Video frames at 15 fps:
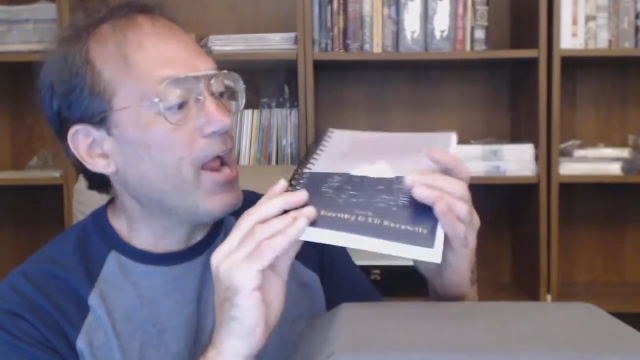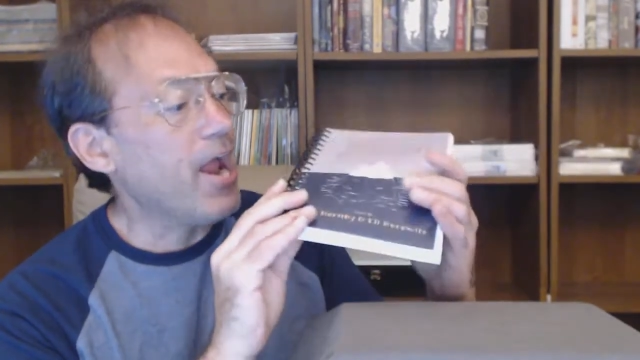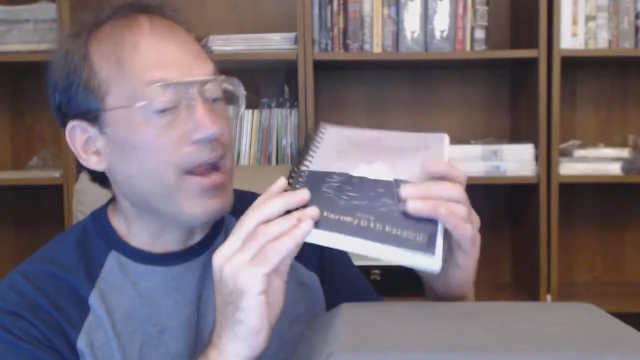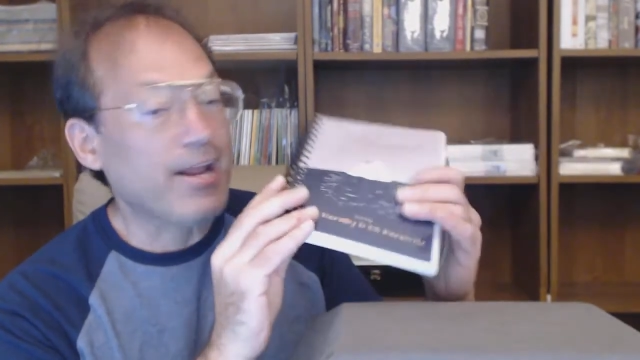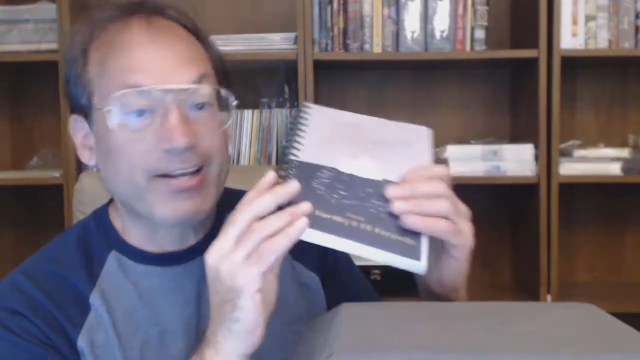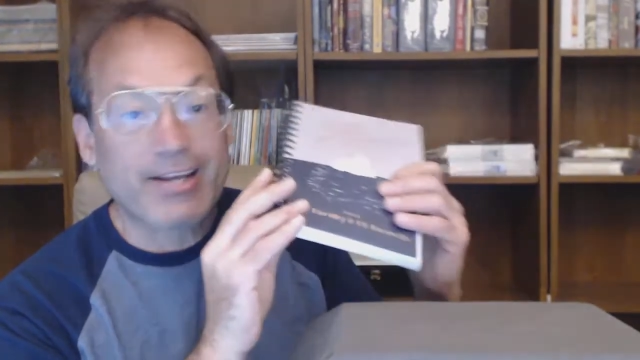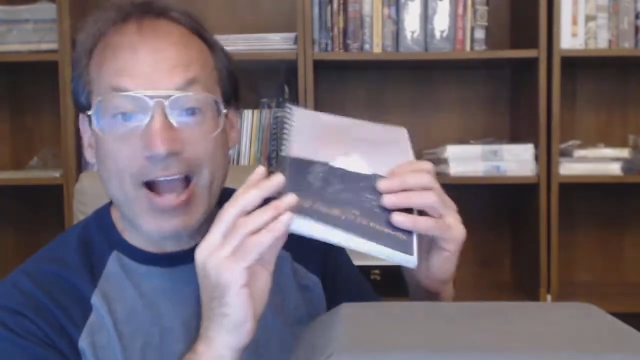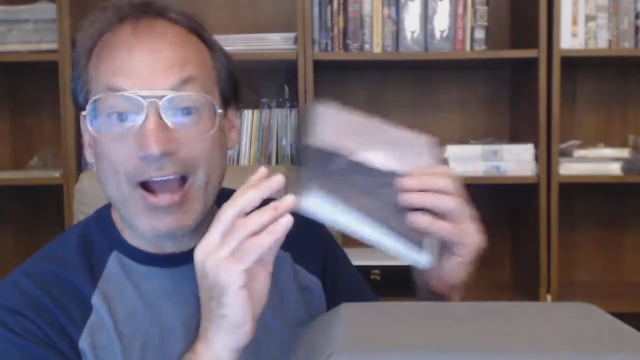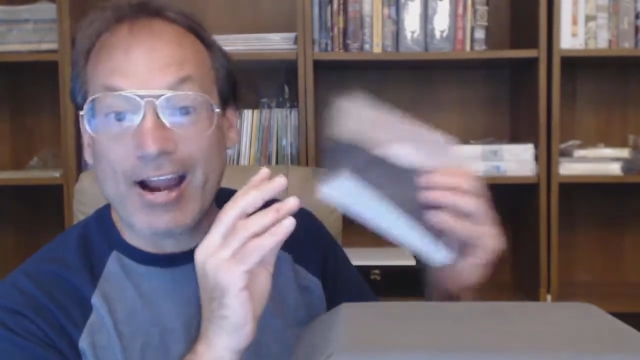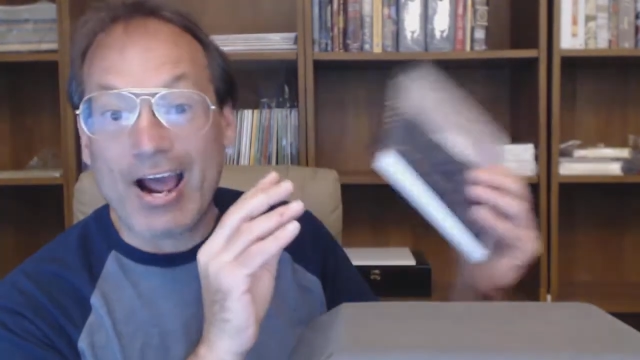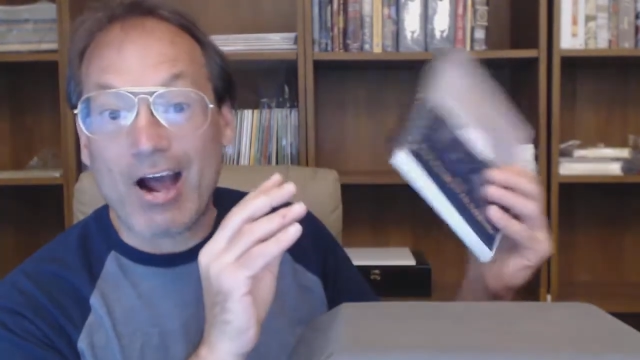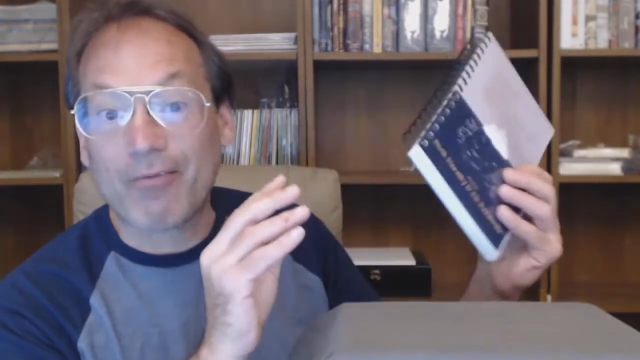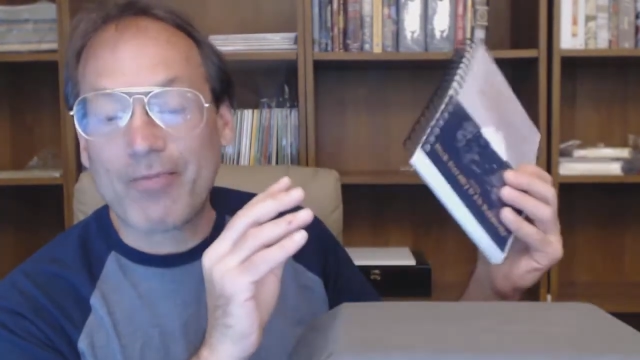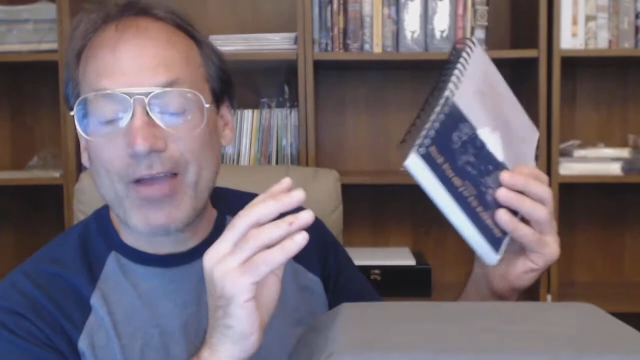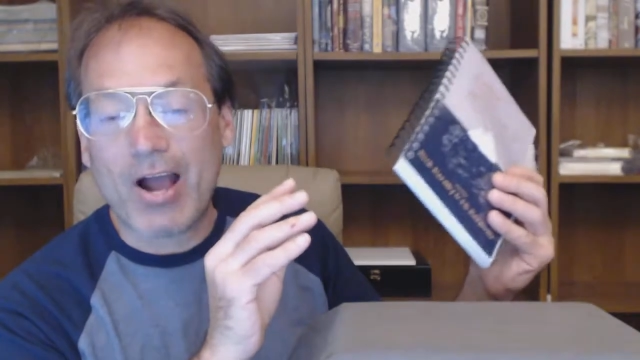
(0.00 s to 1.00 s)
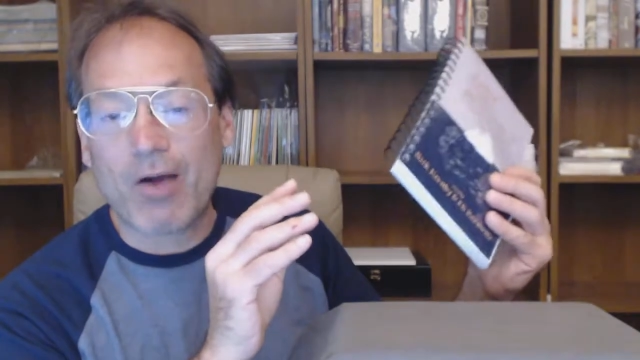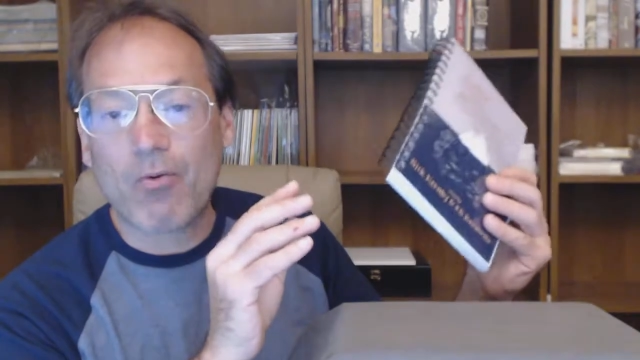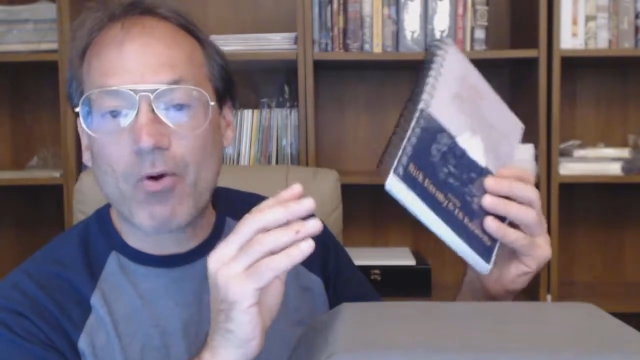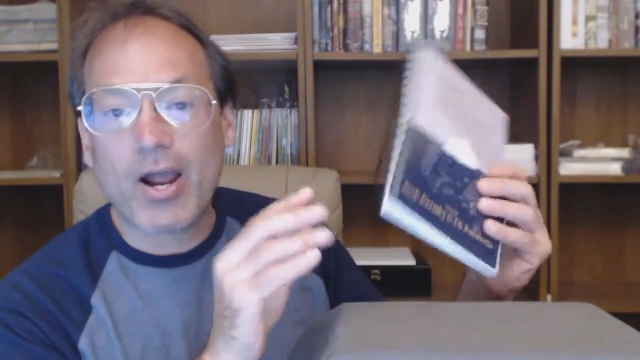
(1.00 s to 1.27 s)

and it got out that